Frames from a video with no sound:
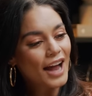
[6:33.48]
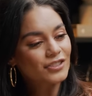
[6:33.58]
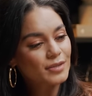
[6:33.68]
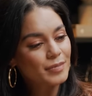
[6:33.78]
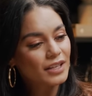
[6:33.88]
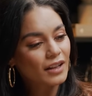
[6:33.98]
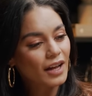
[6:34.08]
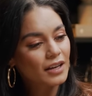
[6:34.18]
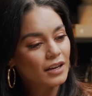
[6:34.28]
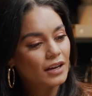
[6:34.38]
and just being
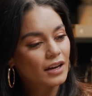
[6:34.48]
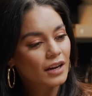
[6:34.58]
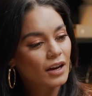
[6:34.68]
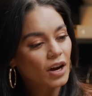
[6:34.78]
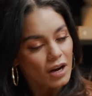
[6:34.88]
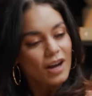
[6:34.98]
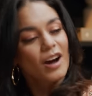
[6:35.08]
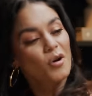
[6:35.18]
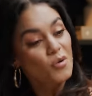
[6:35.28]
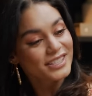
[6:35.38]
like,
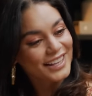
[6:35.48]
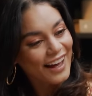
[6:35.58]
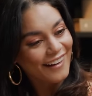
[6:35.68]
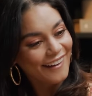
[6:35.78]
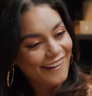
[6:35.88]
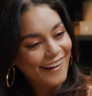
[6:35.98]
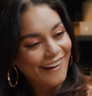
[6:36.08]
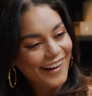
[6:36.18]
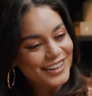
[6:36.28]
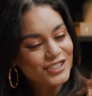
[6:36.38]
who is that?
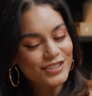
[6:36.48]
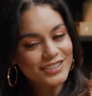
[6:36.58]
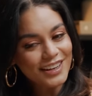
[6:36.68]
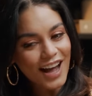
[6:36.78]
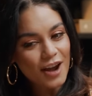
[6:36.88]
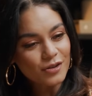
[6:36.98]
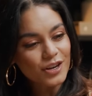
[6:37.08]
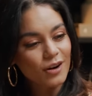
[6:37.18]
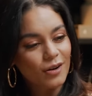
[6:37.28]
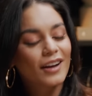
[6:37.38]
And she's like, I don't
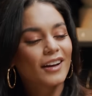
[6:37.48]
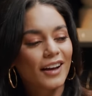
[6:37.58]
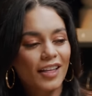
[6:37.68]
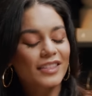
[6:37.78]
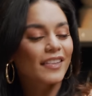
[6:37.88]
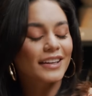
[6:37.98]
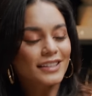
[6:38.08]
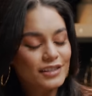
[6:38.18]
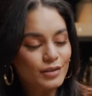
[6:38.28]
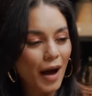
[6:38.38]
know. And then like
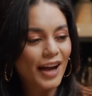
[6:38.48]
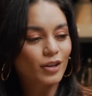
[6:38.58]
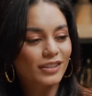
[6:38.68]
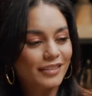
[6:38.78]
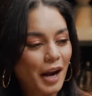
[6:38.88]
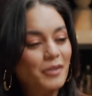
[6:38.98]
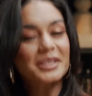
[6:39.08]
he smiled, and then I was